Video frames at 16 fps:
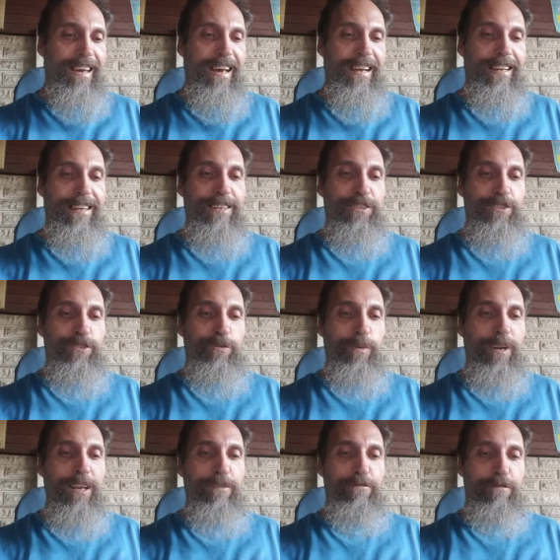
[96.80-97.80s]
At least
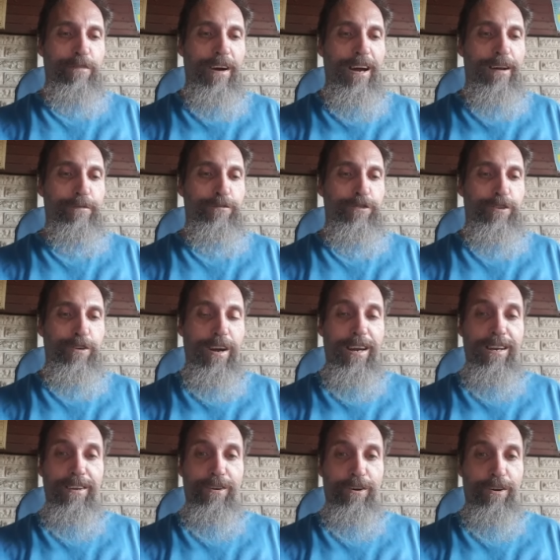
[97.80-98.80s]
25
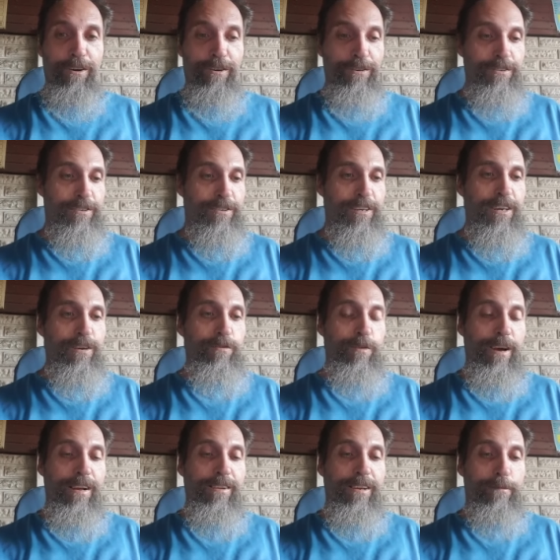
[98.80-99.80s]
train cars
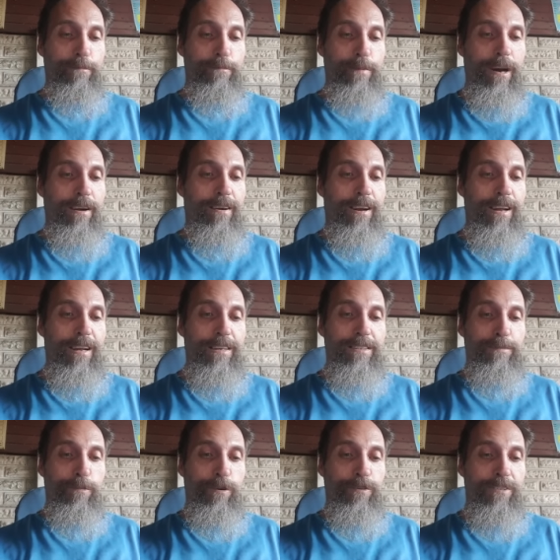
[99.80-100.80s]
derail in
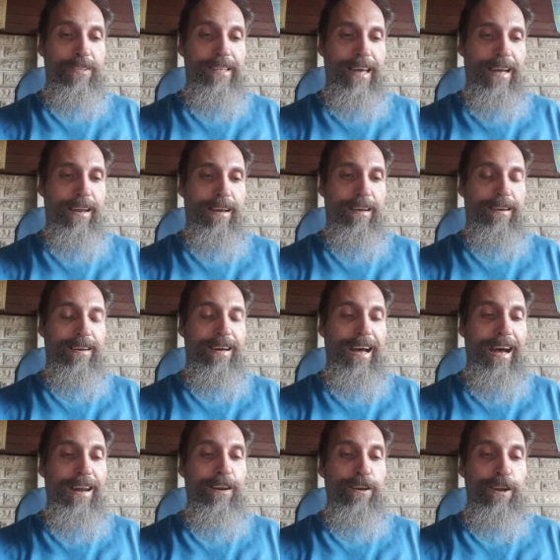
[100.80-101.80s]
Paradise, Montana.
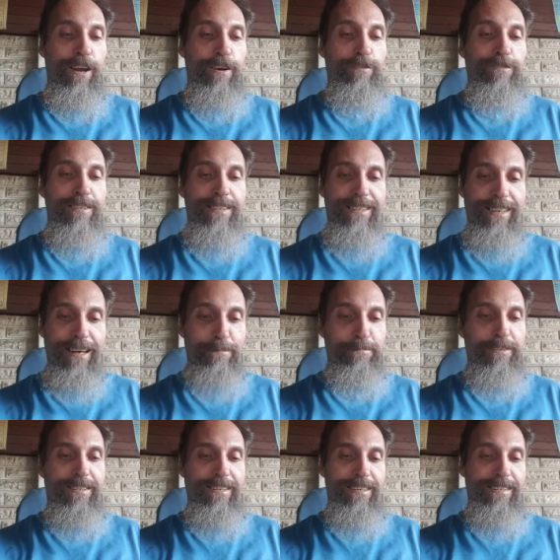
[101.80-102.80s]
Unknown
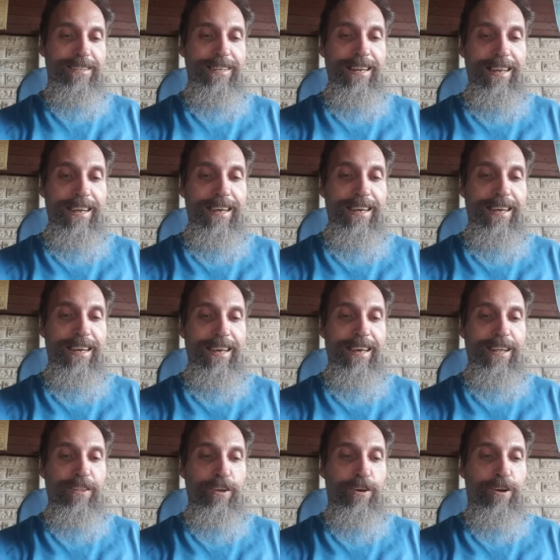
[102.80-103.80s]
substance leaking
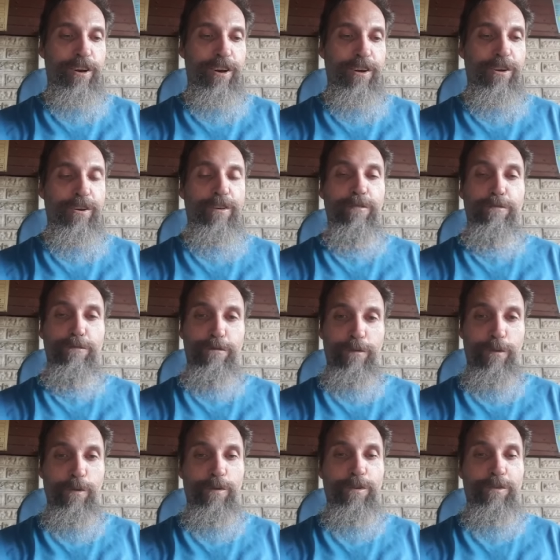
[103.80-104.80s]
in the Clark
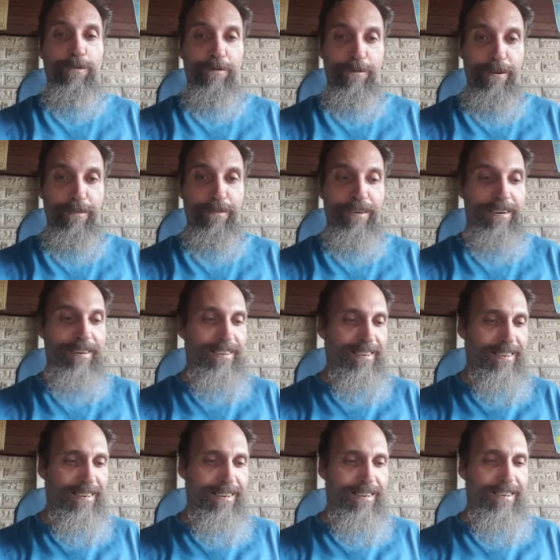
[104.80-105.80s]
Fork River.
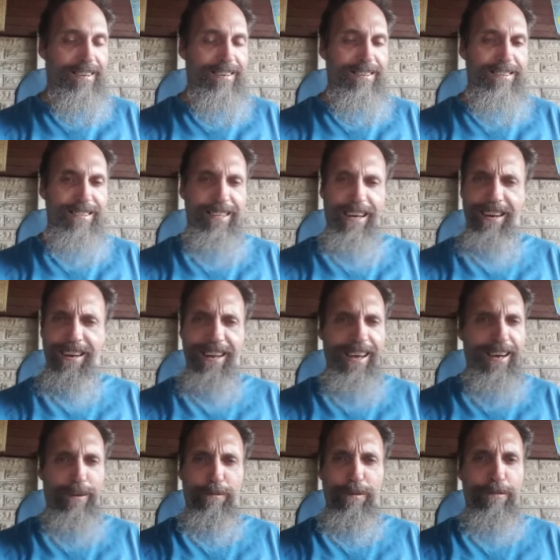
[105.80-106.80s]
Sound
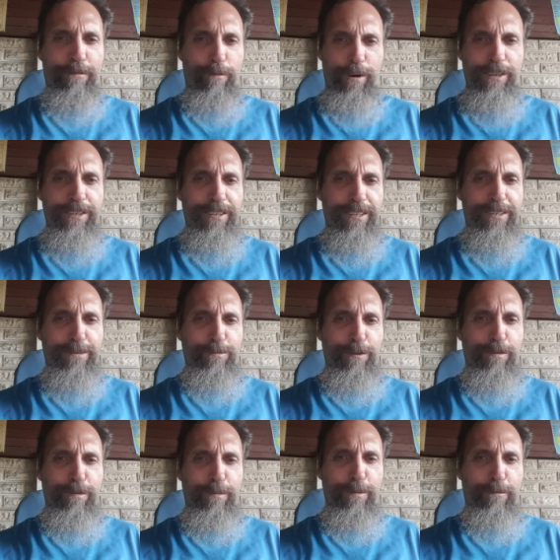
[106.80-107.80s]
like we've watched this
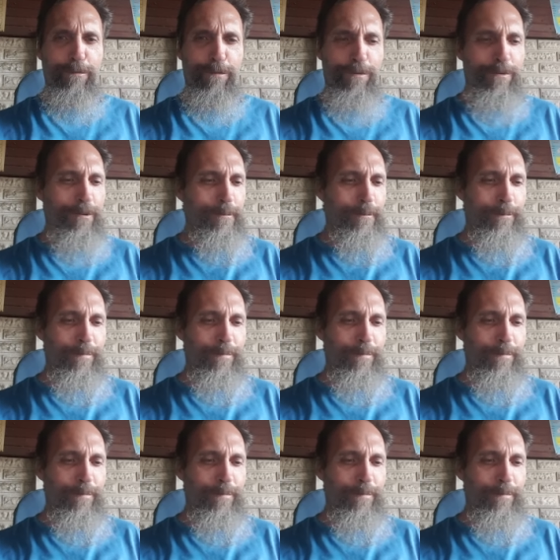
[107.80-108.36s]
movie before?